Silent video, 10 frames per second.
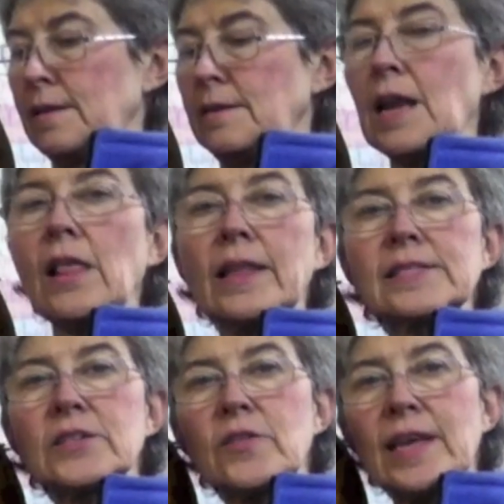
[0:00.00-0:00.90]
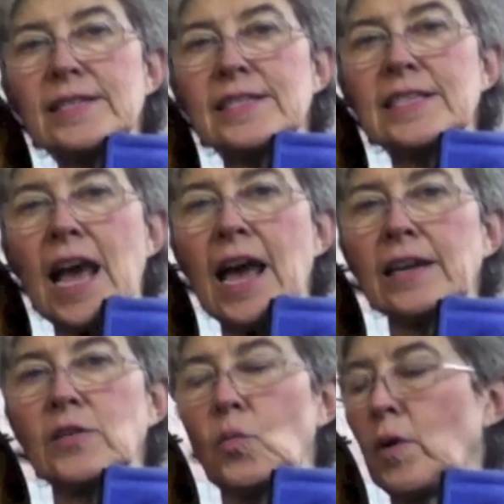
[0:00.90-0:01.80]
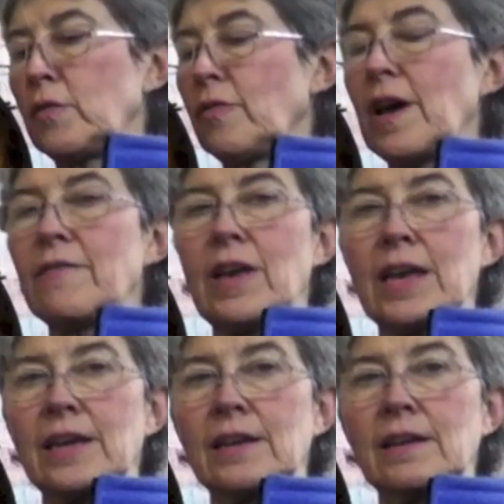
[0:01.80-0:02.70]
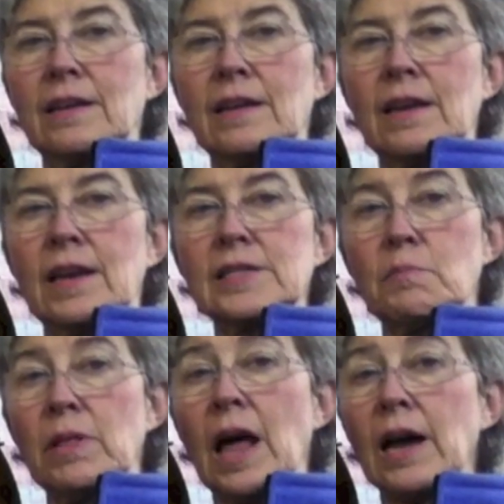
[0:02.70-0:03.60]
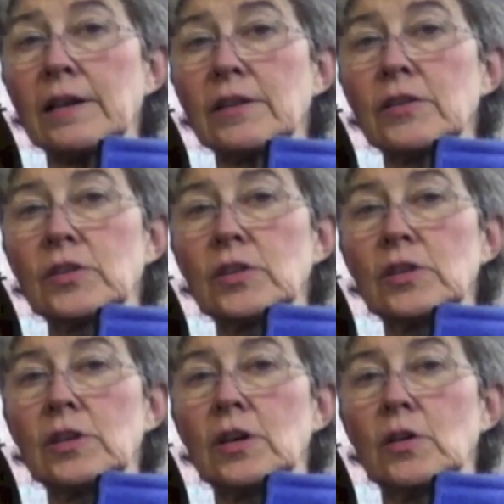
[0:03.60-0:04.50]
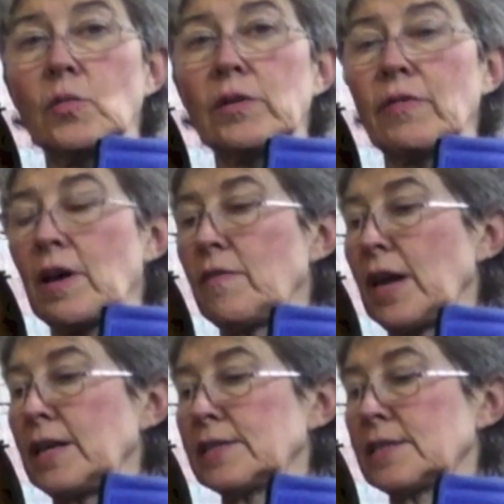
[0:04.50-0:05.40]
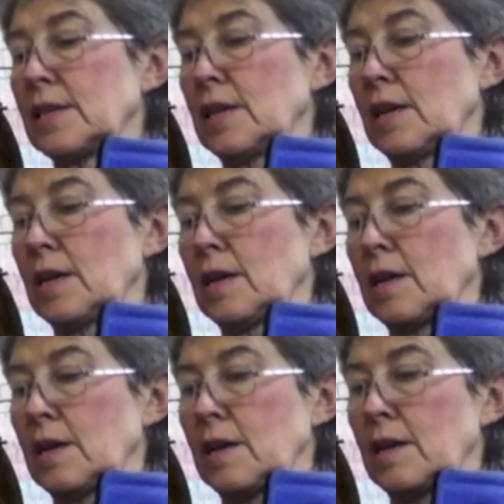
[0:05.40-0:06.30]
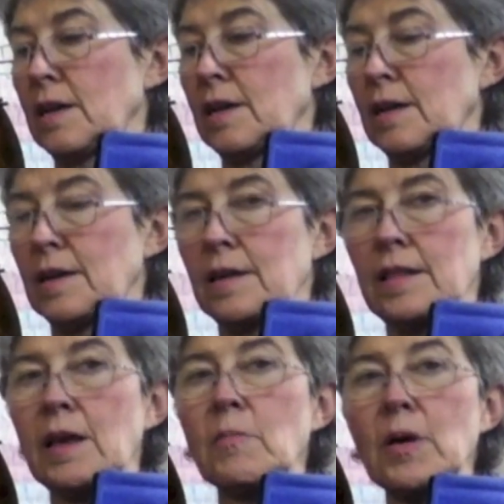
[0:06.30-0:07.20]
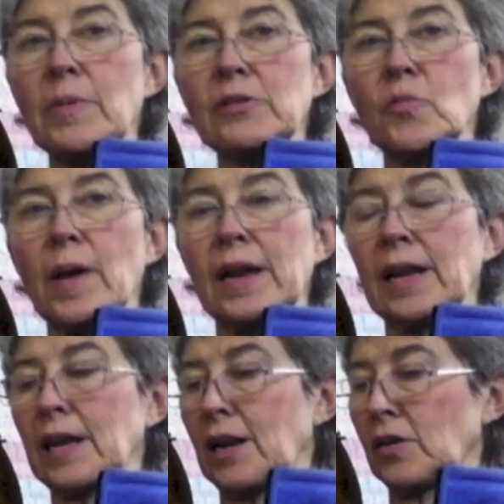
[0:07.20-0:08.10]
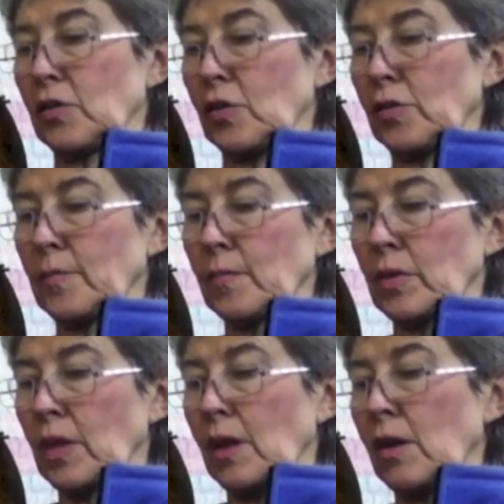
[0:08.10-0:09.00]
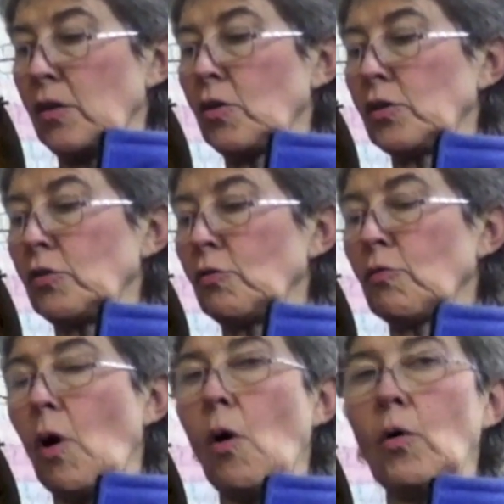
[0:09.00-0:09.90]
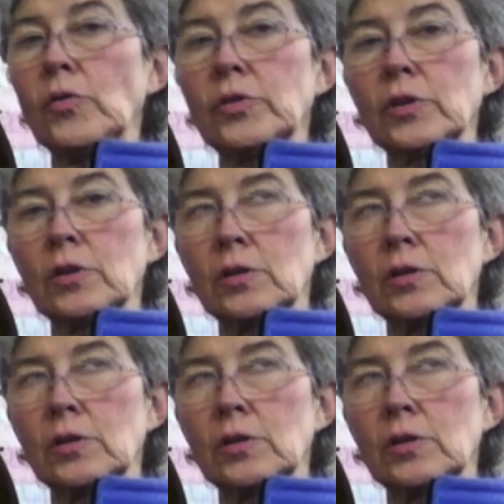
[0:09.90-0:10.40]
Now let's do that stacked 1/5/8 as blocked 1/5/8s. That might be dramatic in a tune. You can do rolled,